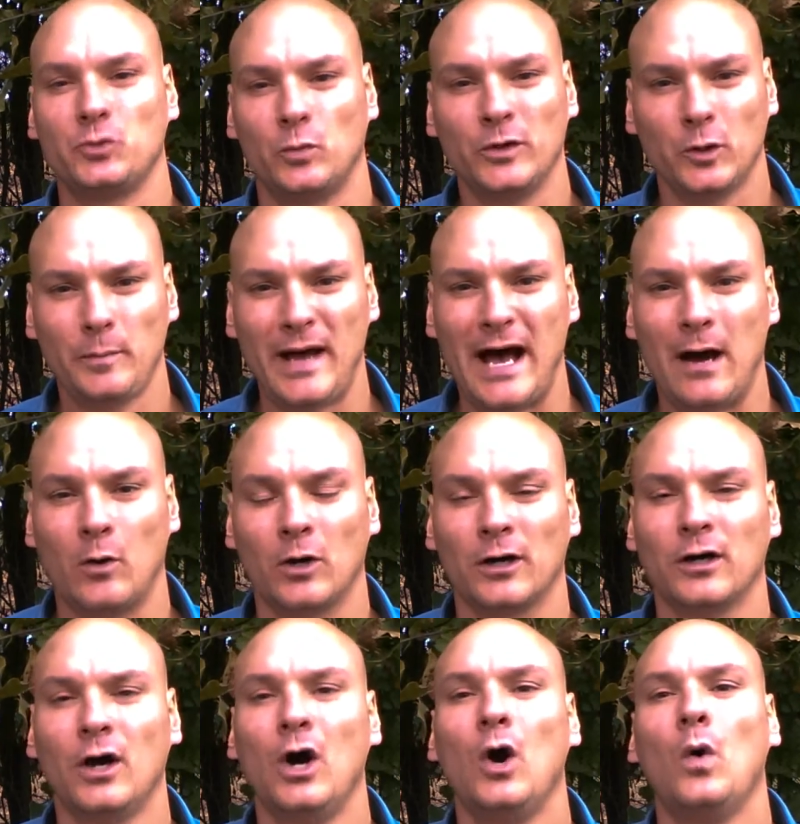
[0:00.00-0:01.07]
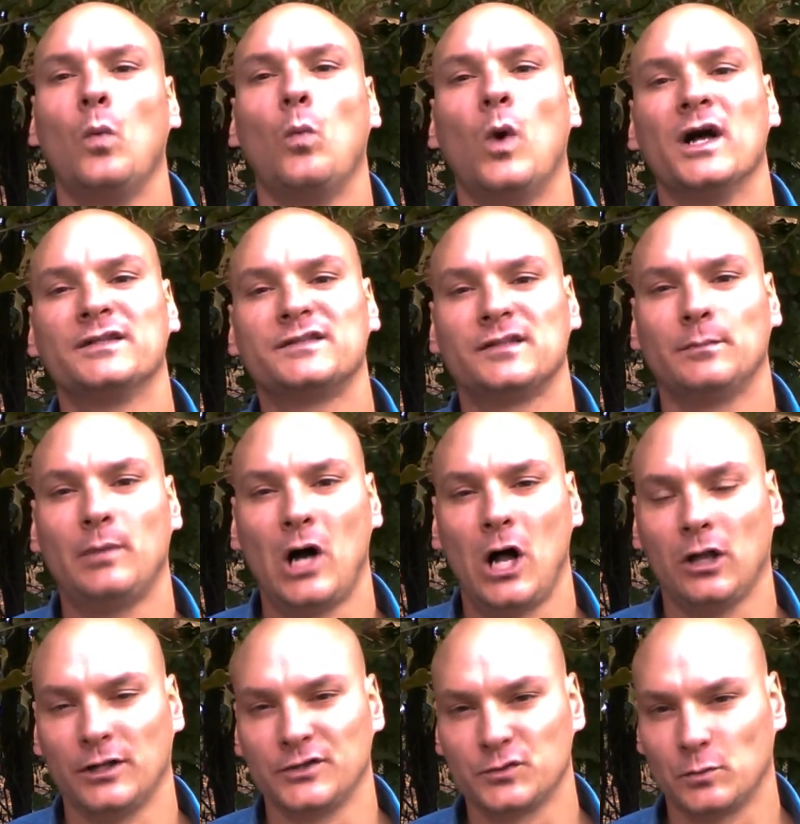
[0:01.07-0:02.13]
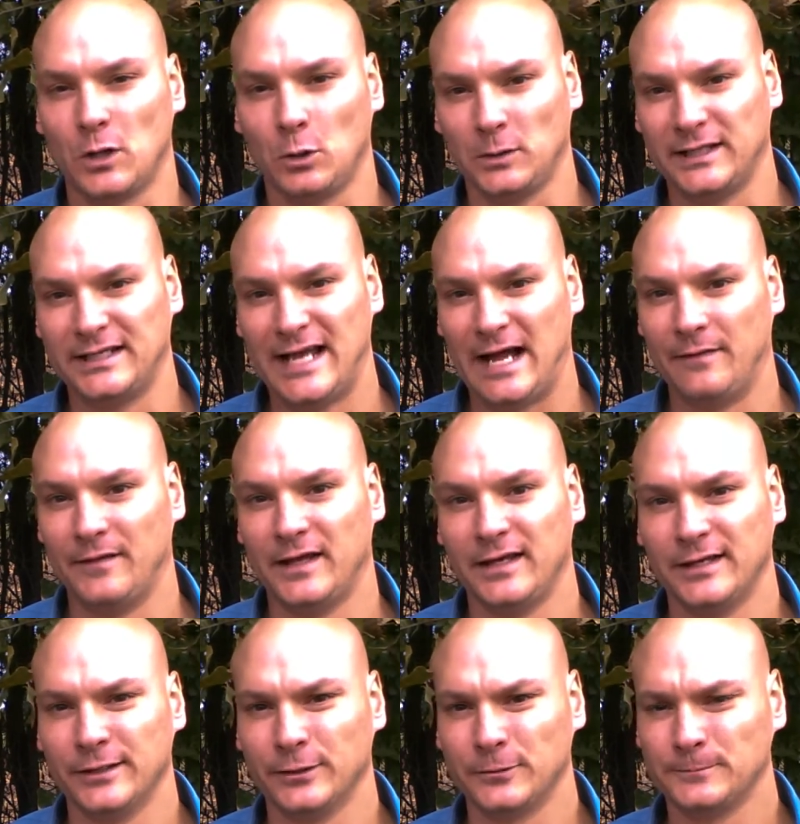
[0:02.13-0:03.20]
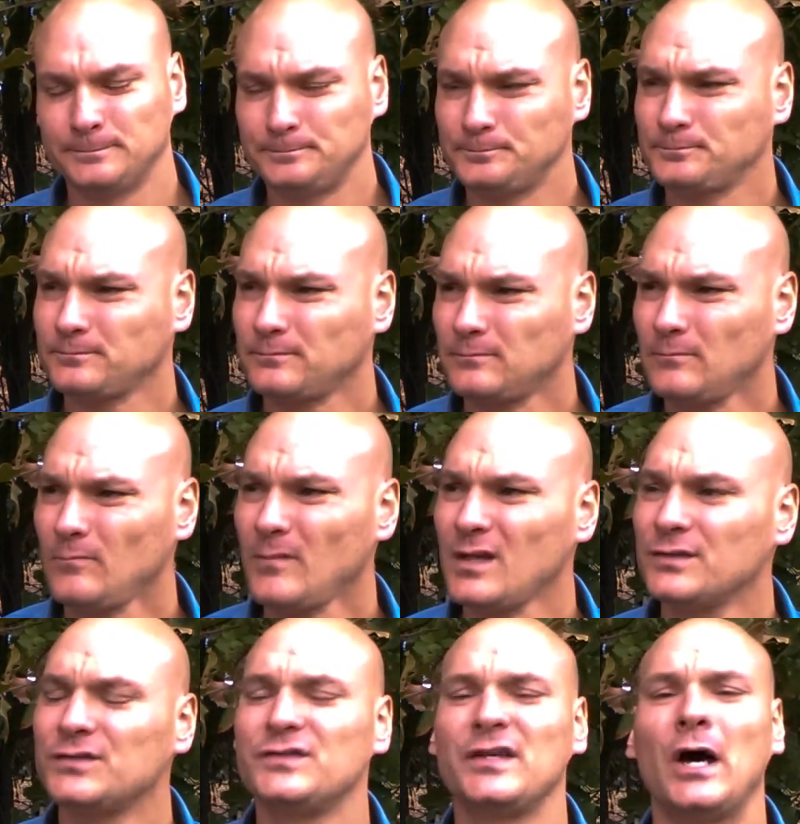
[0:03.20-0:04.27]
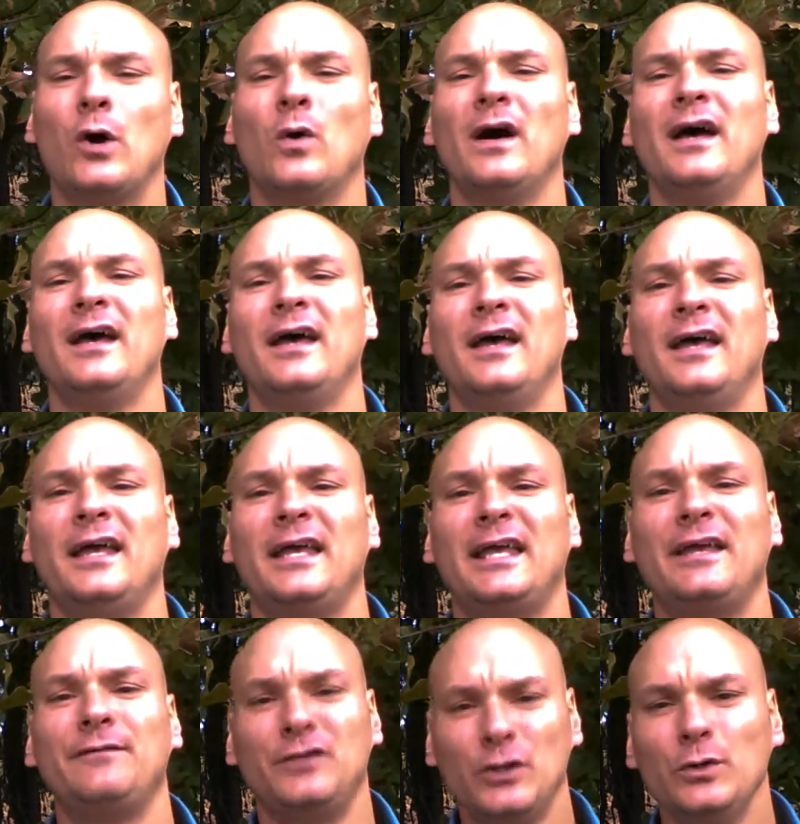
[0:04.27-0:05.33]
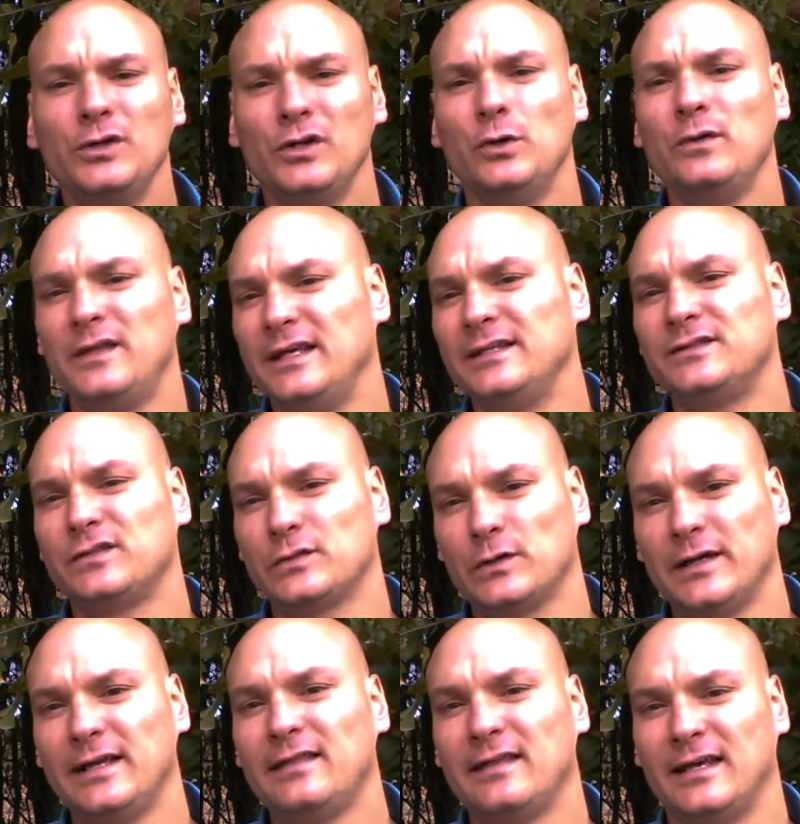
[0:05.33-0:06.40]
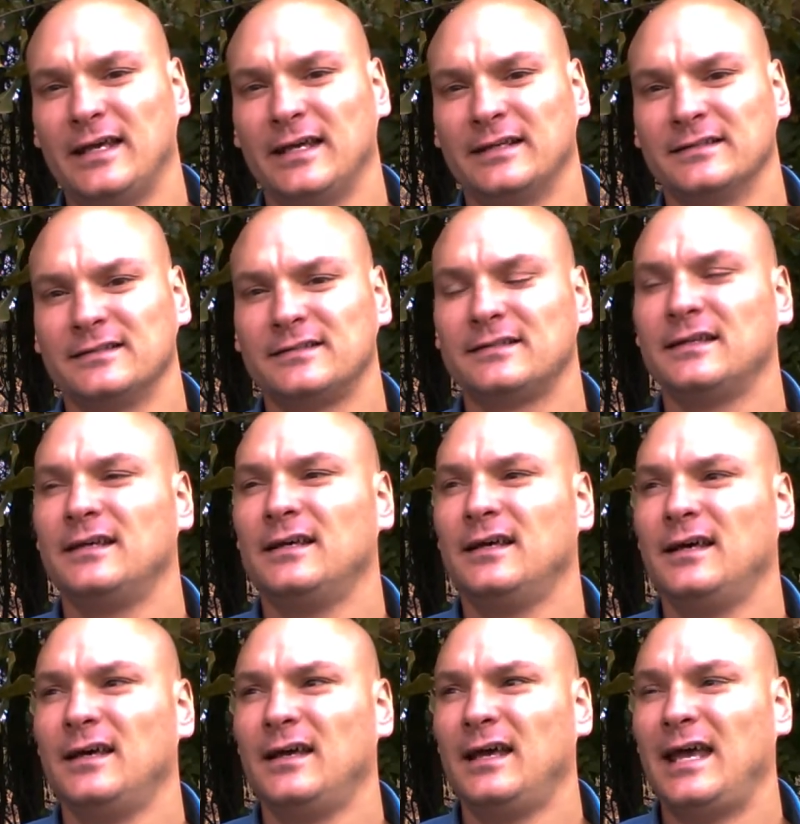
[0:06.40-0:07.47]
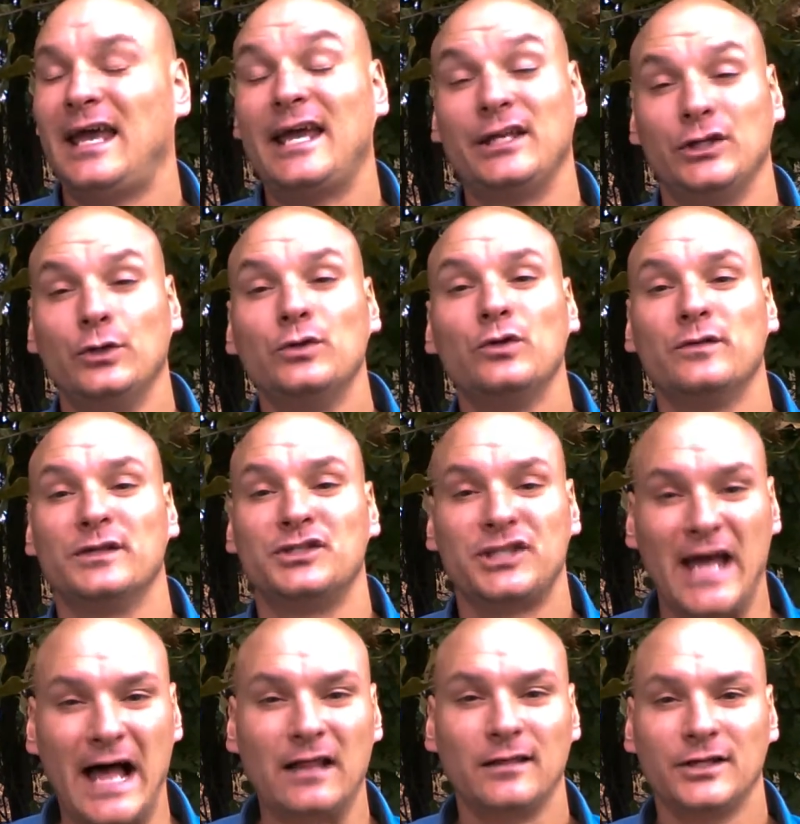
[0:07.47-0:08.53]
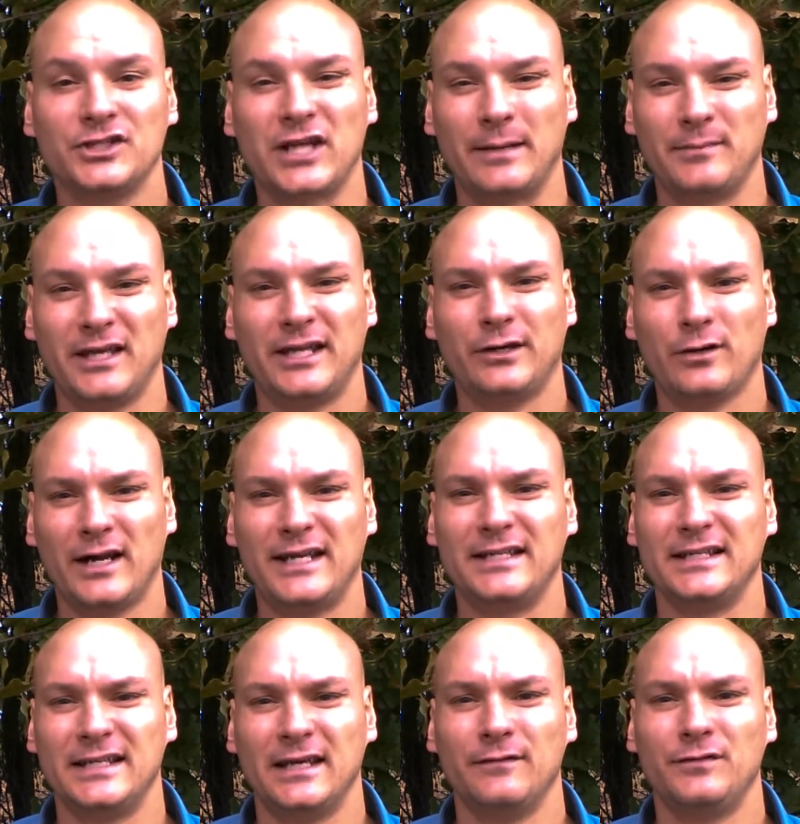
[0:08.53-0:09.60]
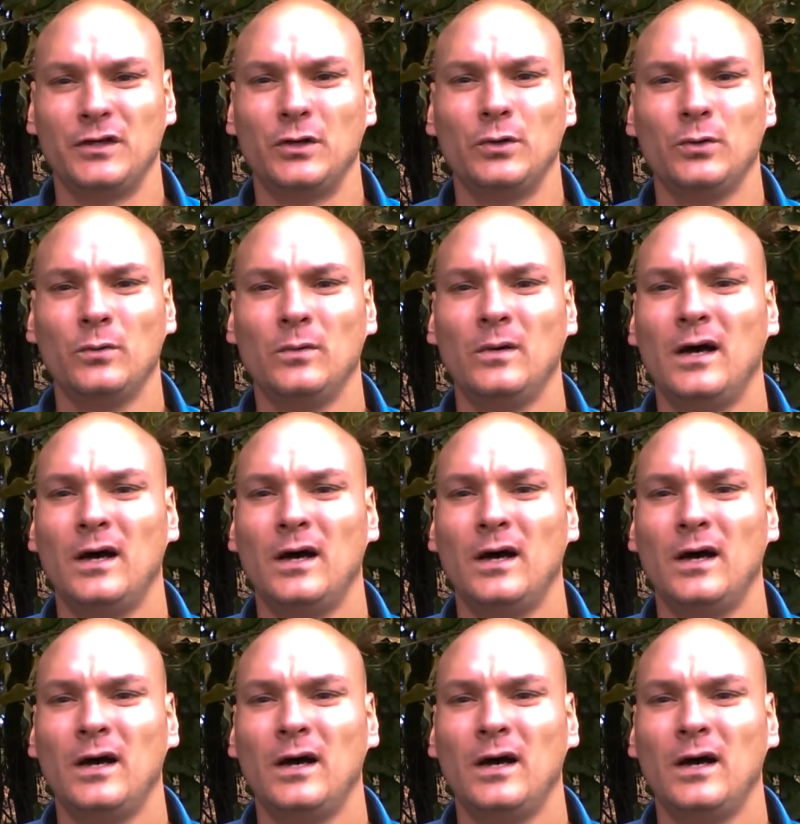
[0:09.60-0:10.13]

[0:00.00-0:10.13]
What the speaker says: willpower once the ball is rolling down the hill. So, if you do these three things, and you do the challenge I'm getting ready to give you,